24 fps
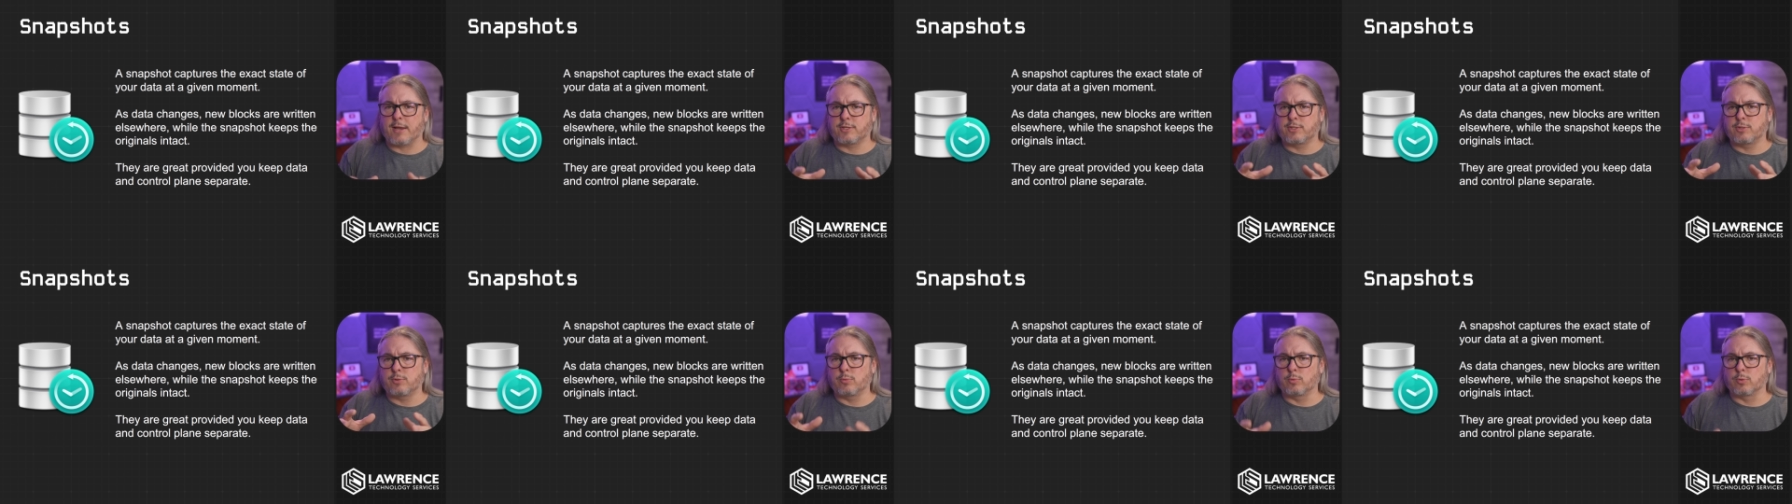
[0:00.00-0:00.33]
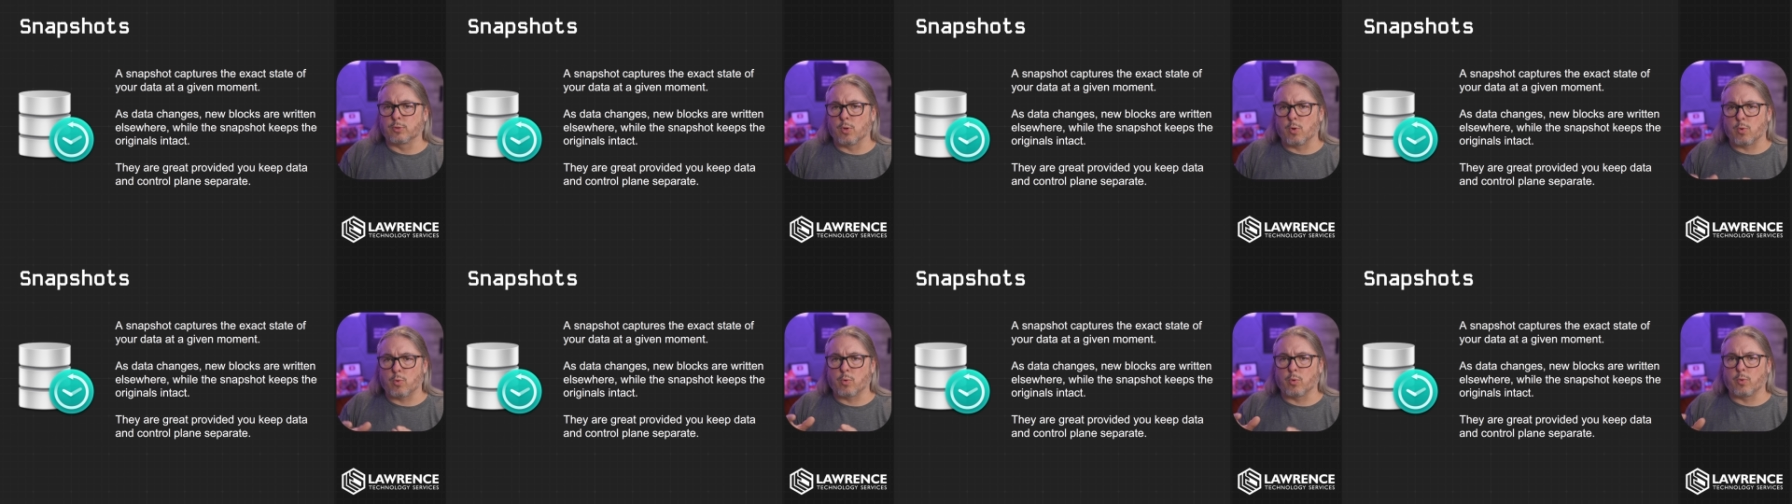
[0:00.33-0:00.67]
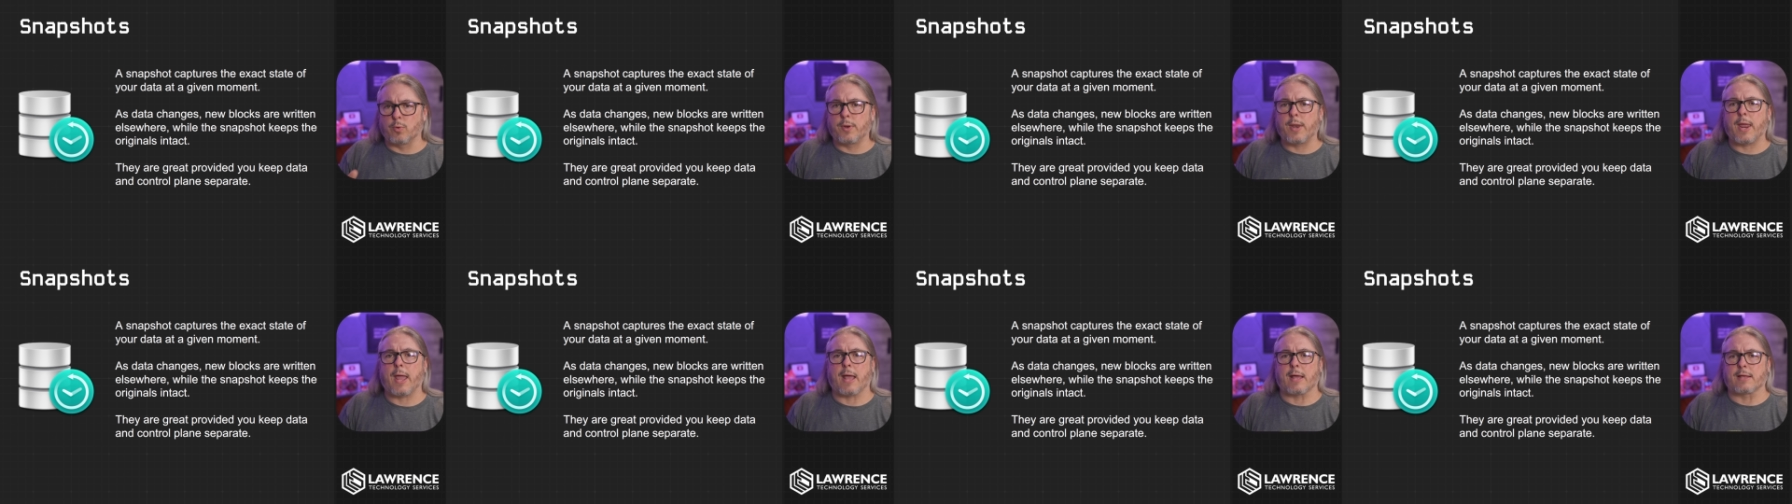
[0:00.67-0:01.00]
to local
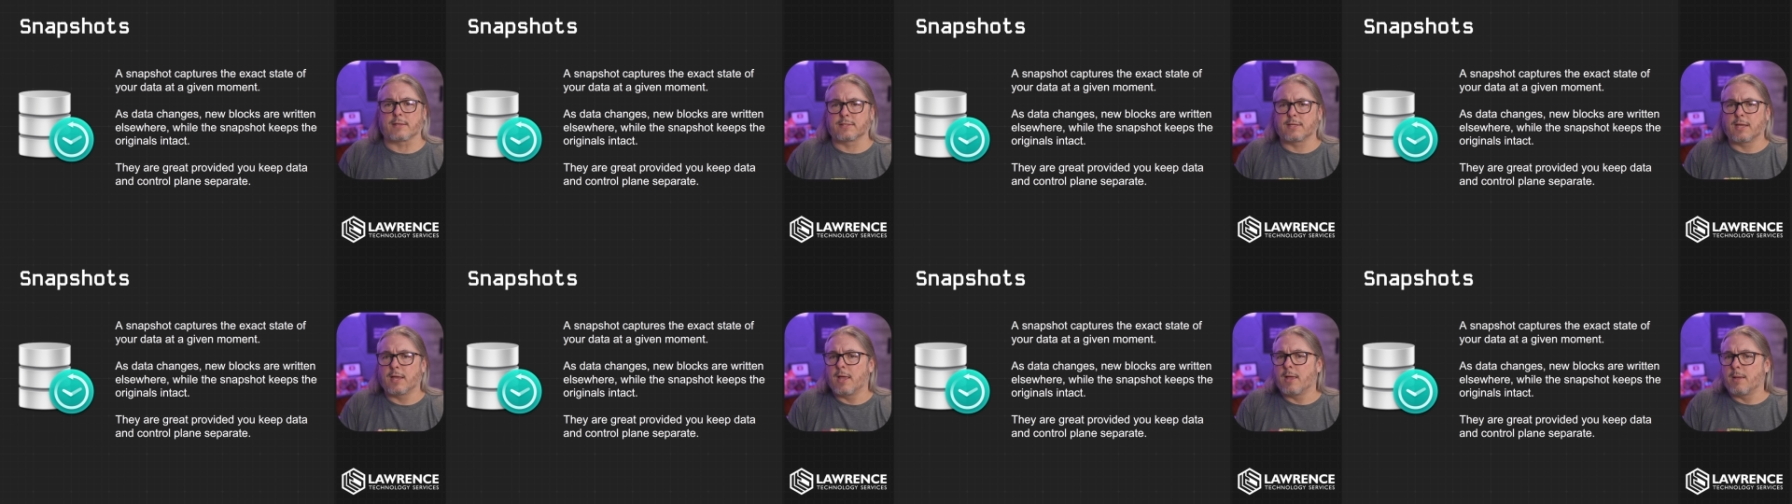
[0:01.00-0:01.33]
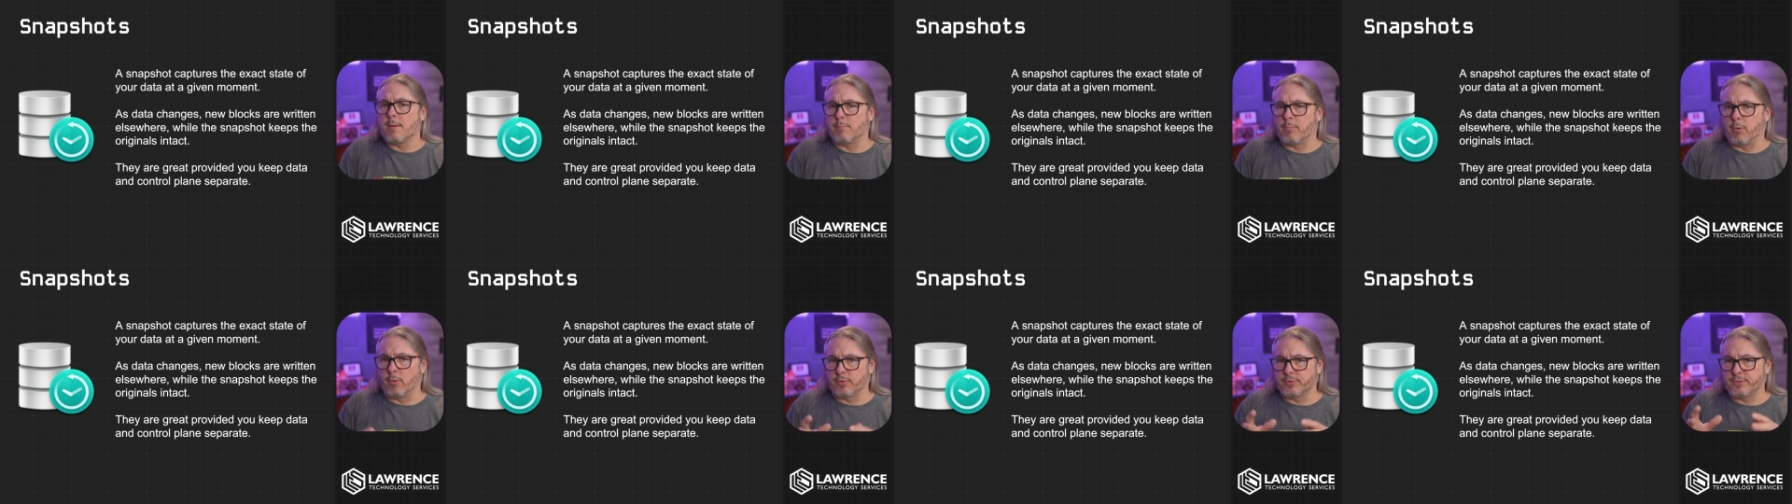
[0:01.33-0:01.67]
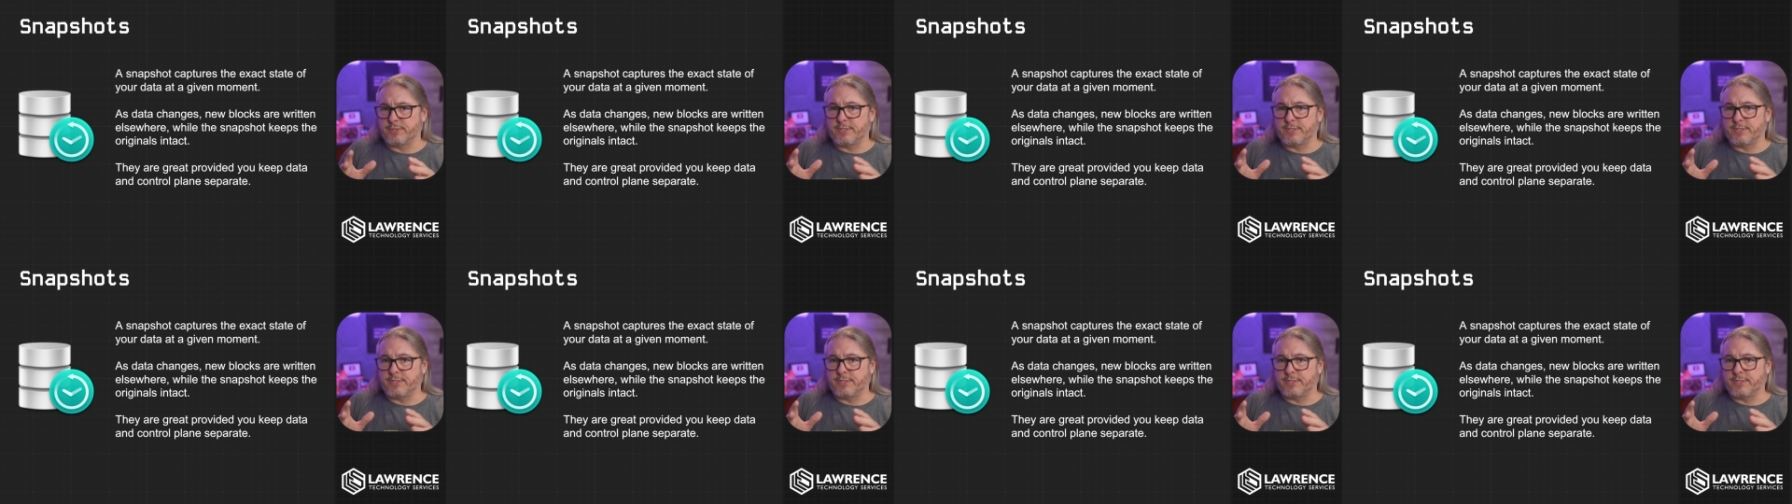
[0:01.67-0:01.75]
NAS. Both